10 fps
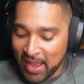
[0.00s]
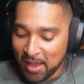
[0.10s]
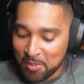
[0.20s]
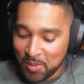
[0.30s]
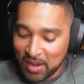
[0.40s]

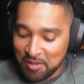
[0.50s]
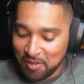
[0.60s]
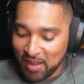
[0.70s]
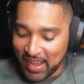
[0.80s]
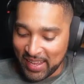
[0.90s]
am when I
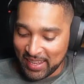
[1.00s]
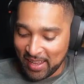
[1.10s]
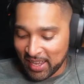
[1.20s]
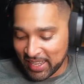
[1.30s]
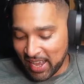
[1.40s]
fly.
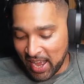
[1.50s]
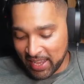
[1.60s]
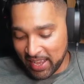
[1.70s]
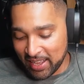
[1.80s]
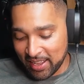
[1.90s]
I
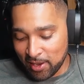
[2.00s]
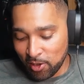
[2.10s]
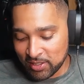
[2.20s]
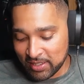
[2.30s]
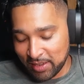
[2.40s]
get a
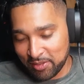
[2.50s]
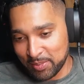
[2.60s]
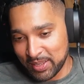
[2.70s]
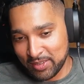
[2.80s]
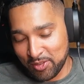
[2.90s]
lot of stick
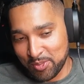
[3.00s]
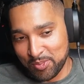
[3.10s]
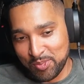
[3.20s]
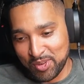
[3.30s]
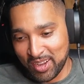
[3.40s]

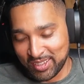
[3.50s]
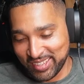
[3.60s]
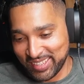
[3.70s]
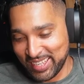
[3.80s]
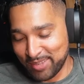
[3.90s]
from
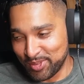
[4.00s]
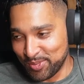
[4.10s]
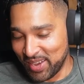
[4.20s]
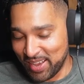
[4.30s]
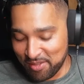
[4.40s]
production teams
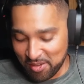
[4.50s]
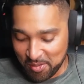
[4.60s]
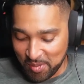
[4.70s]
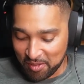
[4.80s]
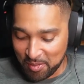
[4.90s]
and whatever,
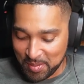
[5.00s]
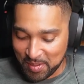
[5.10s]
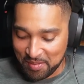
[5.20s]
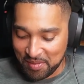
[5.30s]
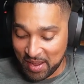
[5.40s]
or other people
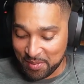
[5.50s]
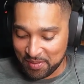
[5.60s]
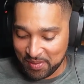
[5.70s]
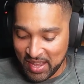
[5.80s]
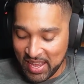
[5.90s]
that I'm flying
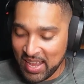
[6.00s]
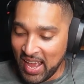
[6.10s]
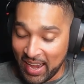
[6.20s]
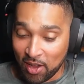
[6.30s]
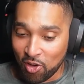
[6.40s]
with.
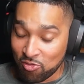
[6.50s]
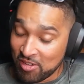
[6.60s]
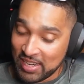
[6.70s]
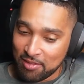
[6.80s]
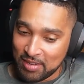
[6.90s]
And I got
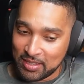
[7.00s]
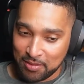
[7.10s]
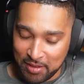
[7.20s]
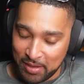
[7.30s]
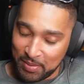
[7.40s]
really rinsed
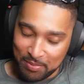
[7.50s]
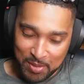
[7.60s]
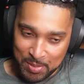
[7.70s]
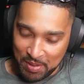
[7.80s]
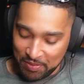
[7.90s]
for it
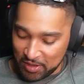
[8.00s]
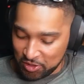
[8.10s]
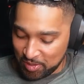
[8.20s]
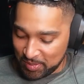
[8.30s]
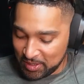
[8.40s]
on my
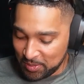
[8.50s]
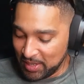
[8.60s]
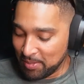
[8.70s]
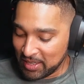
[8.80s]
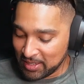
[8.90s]
first trip this
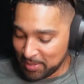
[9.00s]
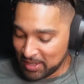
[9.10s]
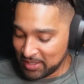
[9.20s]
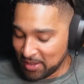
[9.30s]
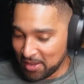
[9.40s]
week by some of
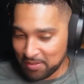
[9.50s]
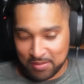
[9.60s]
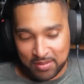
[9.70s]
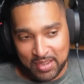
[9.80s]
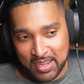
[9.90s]
the
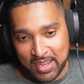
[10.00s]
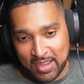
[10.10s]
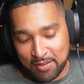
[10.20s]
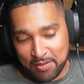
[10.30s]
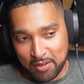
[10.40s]
staff.
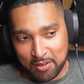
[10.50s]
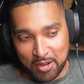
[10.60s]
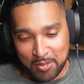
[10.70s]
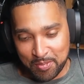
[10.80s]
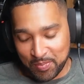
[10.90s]
For
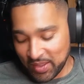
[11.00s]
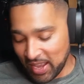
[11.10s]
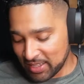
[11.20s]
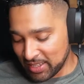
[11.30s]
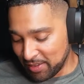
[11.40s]

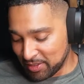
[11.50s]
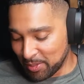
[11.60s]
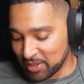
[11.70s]
I can say it. Some of the